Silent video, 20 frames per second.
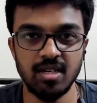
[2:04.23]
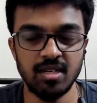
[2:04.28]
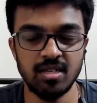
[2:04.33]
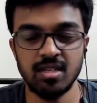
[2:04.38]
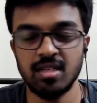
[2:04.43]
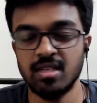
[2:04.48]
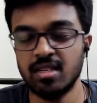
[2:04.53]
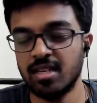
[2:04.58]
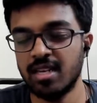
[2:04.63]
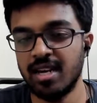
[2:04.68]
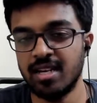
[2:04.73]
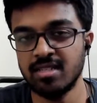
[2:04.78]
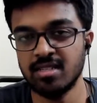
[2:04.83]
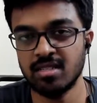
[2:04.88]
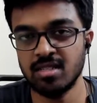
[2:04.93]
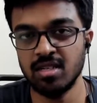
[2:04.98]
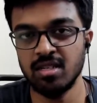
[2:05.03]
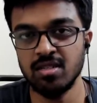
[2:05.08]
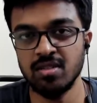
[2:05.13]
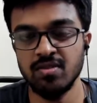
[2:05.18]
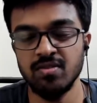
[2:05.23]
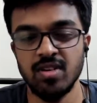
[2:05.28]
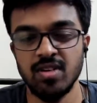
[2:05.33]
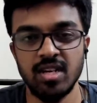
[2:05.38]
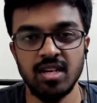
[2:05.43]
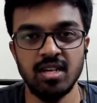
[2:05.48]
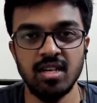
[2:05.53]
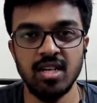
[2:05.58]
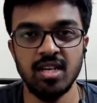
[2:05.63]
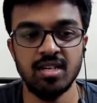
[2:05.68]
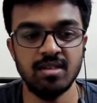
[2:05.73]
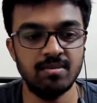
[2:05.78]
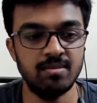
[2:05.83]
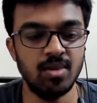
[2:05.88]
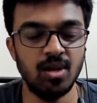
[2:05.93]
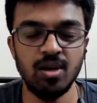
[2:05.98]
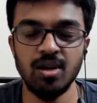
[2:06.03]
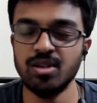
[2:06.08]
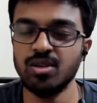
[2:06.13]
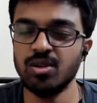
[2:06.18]
gas stove, and like,
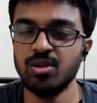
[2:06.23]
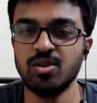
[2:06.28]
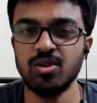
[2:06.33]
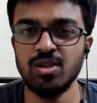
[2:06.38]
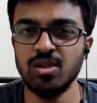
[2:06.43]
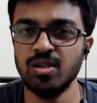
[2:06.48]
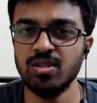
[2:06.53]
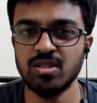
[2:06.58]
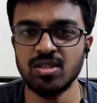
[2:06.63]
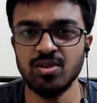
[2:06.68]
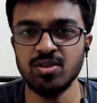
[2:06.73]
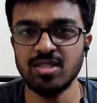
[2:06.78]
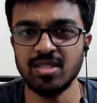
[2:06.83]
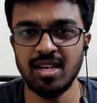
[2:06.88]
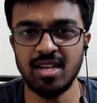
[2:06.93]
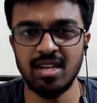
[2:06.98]
or you could also use